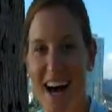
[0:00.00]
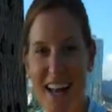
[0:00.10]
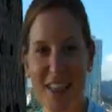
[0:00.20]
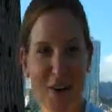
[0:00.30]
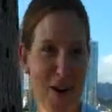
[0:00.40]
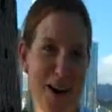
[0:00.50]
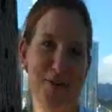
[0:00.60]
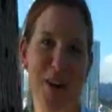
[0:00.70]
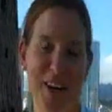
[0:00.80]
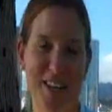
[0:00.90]

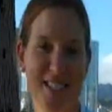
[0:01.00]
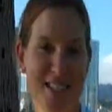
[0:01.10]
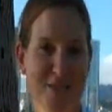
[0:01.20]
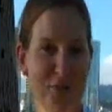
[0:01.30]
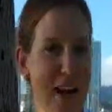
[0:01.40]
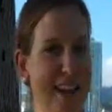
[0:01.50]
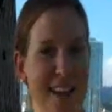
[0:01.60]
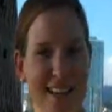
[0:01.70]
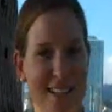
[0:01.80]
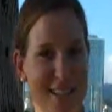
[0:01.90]
Aloha runners,
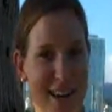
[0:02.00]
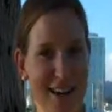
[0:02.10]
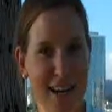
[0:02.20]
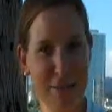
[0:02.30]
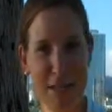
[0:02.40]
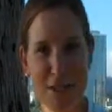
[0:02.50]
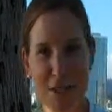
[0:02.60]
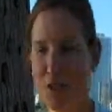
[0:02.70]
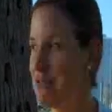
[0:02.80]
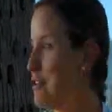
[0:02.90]
Frayed Laces here, coming
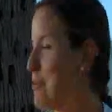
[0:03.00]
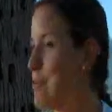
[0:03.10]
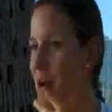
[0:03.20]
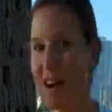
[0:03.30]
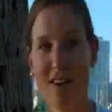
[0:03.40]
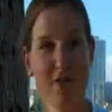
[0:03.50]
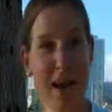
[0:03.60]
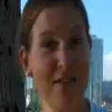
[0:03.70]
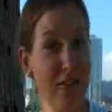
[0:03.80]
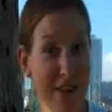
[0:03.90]
to you from one of
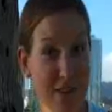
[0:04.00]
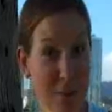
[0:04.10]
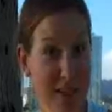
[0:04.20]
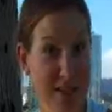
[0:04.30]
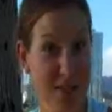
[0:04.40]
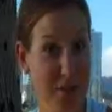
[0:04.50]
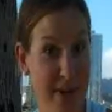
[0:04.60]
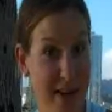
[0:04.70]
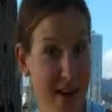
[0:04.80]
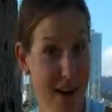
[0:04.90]
my favorite places to
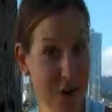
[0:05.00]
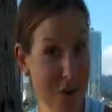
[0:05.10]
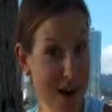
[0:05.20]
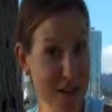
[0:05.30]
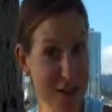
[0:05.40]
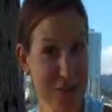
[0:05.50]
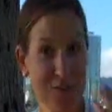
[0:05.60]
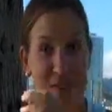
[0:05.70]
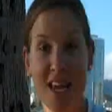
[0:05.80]
run on Oahu.